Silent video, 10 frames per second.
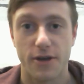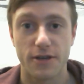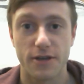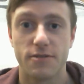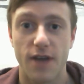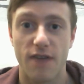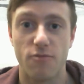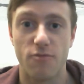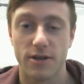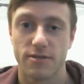thank you to
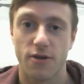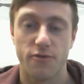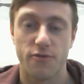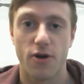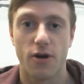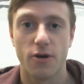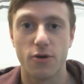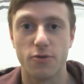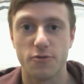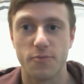everybody so far
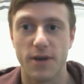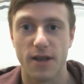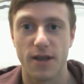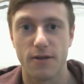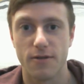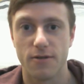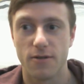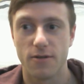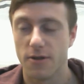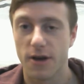who's been
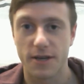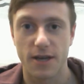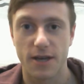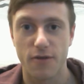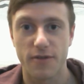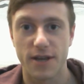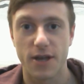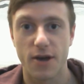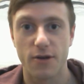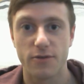liking our
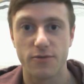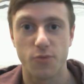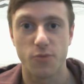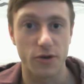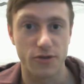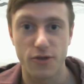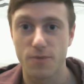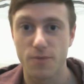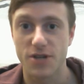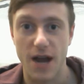videos, watching
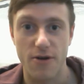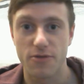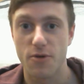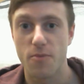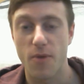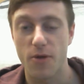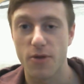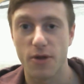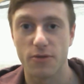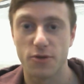them, sharing them
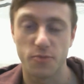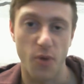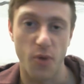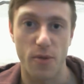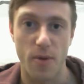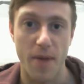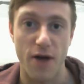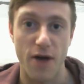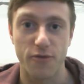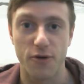and just putting them
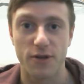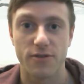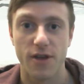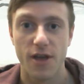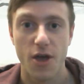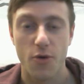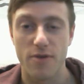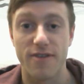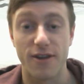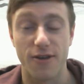about for us.
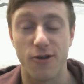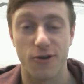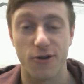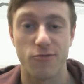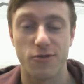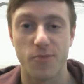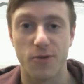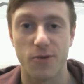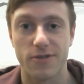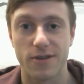We've had a lot of good
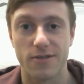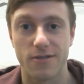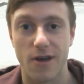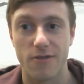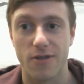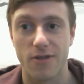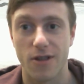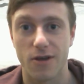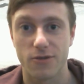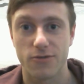responses over the
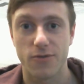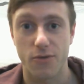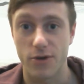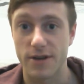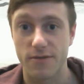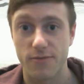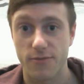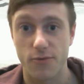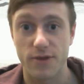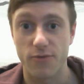last three,
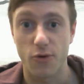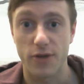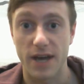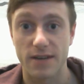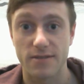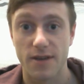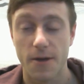4 days,